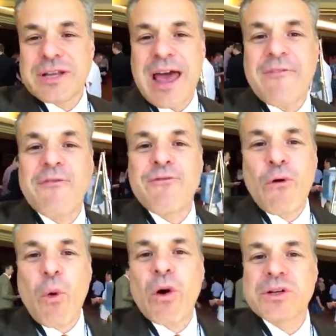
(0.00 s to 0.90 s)
I have
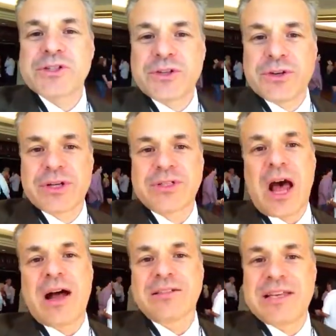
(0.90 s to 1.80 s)
4 students
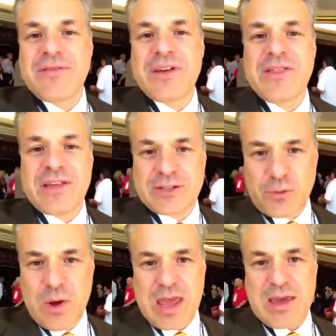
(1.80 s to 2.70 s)
on TV this
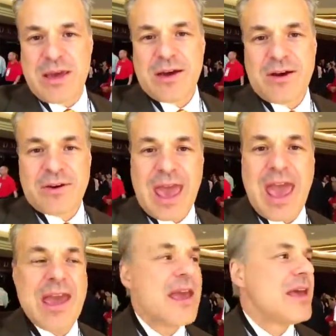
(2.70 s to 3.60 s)
week, okay?